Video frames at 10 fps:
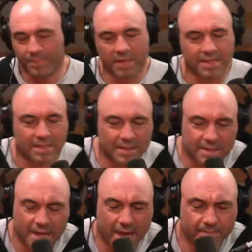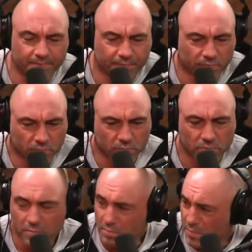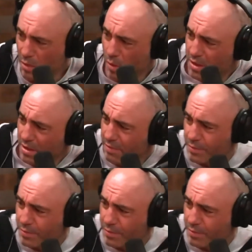Let's just say, why'd you leave